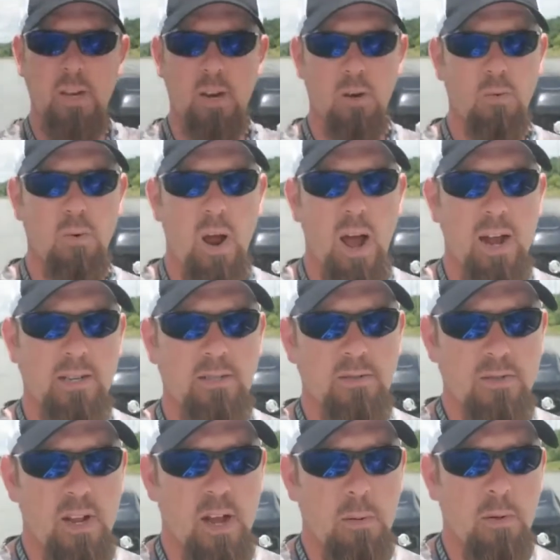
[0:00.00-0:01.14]
rocks or
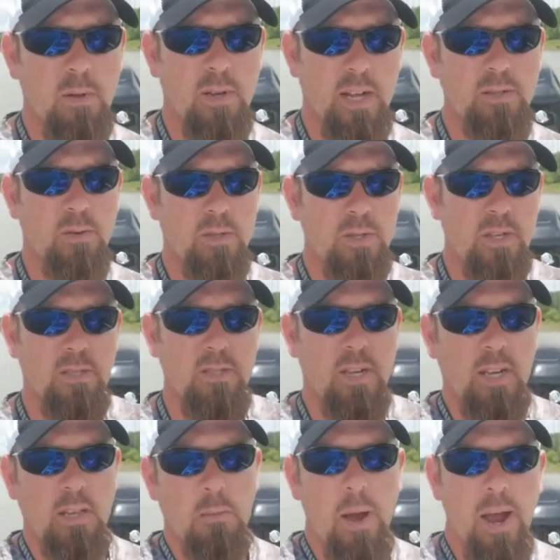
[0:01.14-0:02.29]
stubble, and that's what you
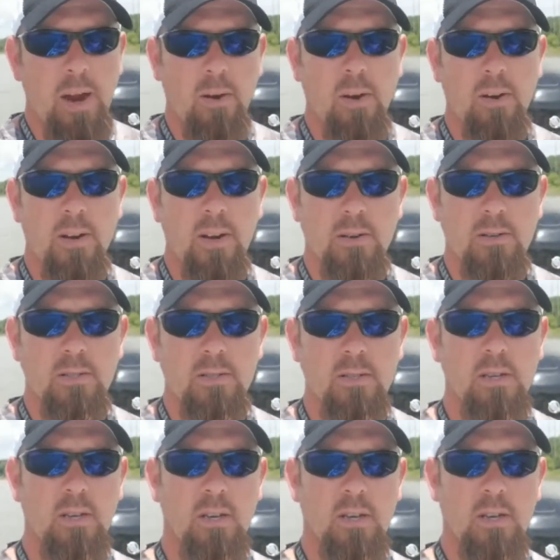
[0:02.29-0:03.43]
see in the background there
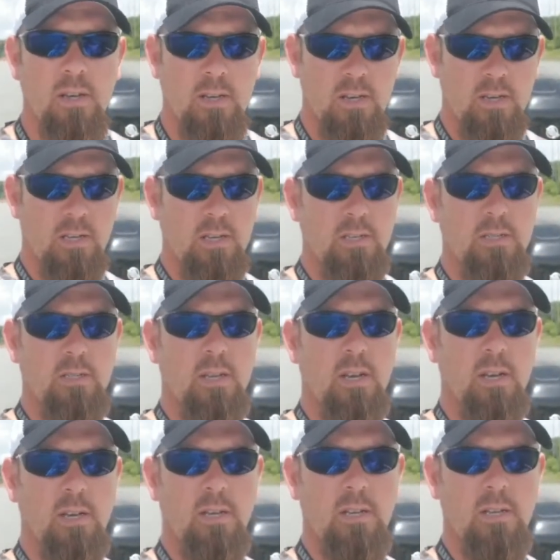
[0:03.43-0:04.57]
is
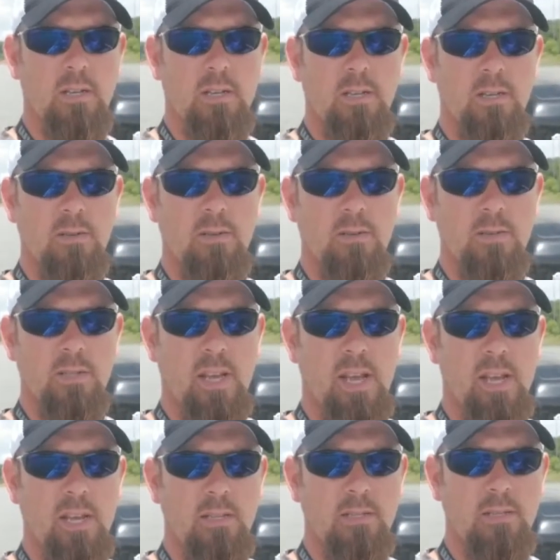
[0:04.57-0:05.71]

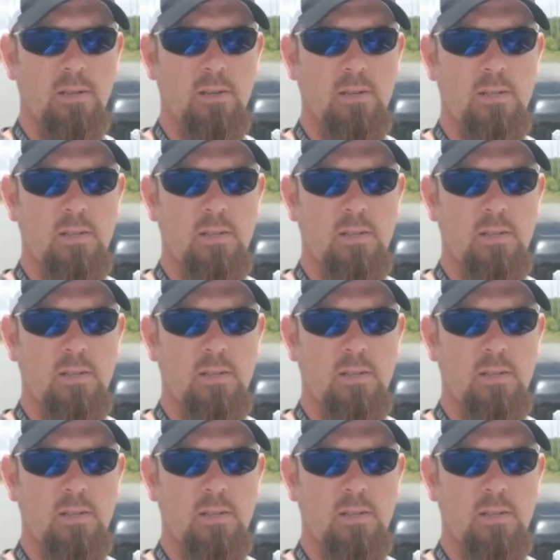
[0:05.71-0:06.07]
that. So